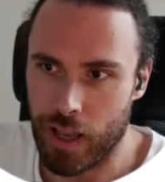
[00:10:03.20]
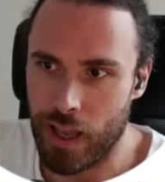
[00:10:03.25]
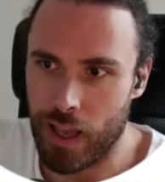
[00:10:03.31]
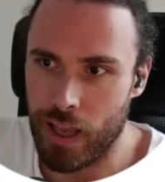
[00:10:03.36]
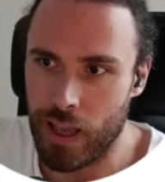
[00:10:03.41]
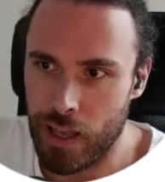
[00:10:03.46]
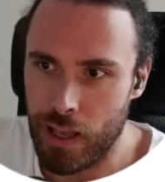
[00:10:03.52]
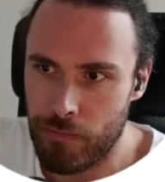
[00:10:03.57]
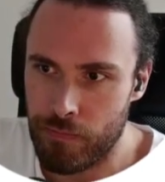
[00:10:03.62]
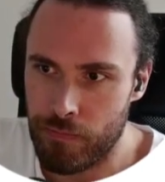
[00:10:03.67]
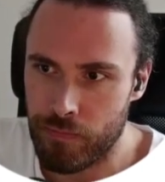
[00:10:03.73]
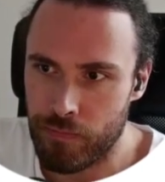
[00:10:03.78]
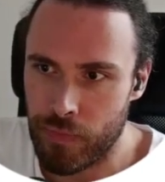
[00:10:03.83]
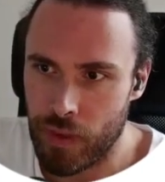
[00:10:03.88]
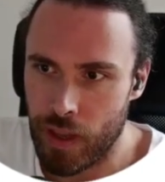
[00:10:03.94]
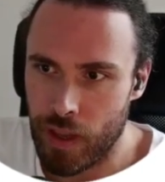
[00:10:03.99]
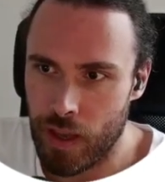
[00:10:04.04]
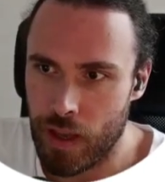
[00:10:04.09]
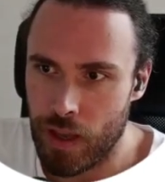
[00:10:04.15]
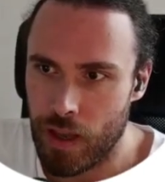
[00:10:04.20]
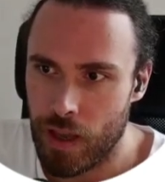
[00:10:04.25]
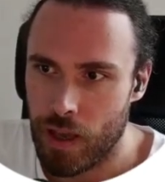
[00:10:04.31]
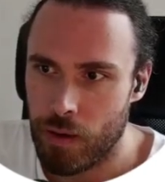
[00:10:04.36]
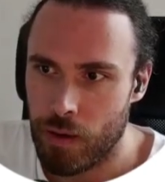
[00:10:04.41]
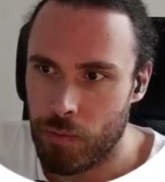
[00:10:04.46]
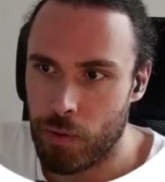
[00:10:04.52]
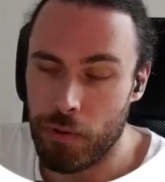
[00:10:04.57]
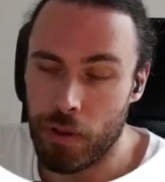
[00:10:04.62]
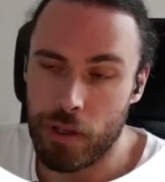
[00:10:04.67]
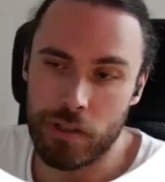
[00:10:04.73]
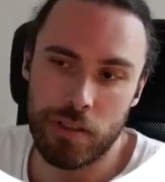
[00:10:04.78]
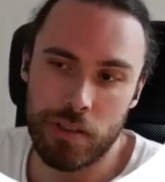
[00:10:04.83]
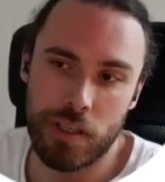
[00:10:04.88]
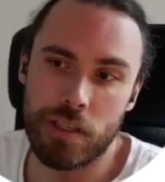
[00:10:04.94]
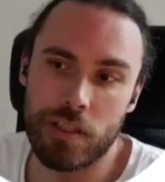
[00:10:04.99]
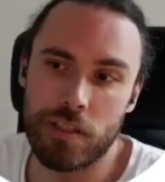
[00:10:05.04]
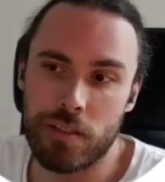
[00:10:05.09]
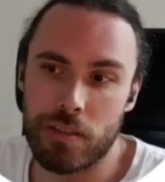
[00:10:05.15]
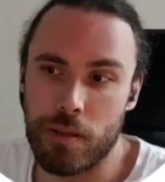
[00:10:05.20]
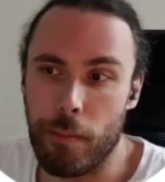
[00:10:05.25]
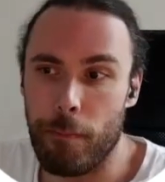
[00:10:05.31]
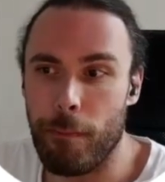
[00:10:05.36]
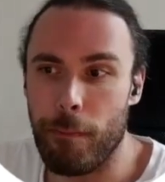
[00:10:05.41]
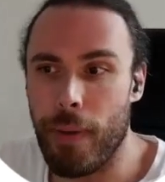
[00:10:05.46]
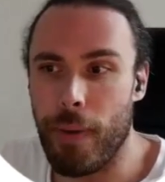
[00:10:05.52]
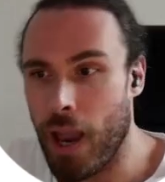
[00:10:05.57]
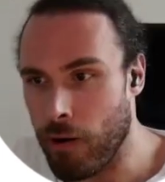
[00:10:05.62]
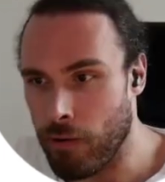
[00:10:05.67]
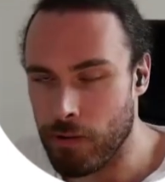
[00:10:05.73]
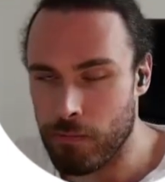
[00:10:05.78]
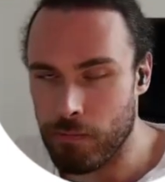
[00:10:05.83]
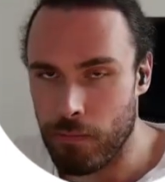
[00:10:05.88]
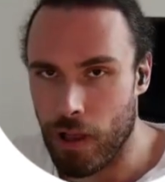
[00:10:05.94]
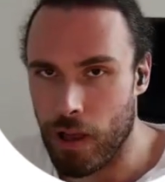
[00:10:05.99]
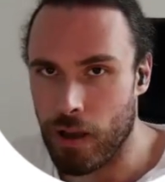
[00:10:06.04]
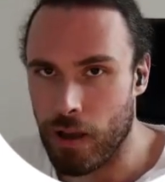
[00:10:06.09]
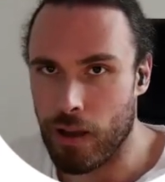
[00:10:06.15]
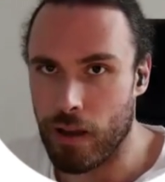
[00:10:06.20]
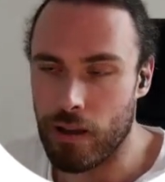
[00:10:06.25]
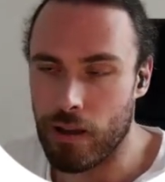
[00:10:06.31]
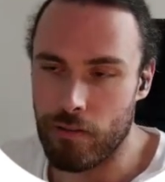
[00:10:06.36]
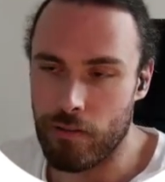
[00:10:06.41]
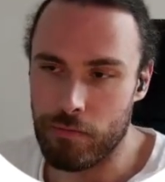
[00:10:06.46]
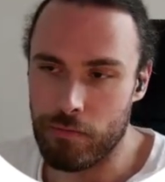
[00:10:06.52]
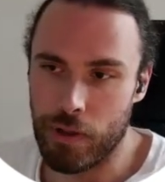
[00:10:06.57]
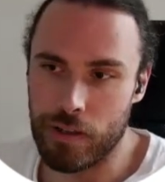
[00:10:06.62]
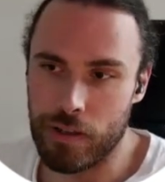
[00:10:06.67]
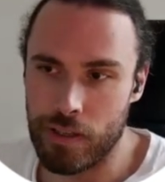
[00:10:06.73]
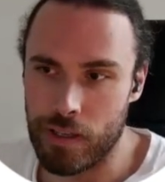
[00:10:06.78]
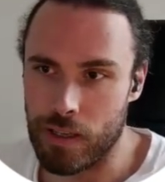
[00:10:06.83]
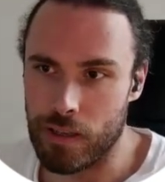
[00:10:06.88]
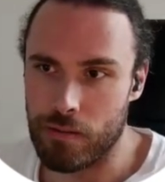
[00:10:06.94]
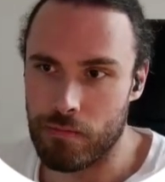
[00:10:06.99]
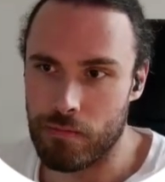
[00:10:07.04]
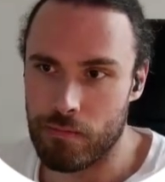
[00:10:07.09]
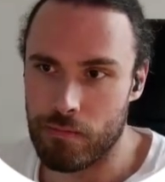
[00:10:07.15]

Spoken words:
A, but block C is the parent block of block D.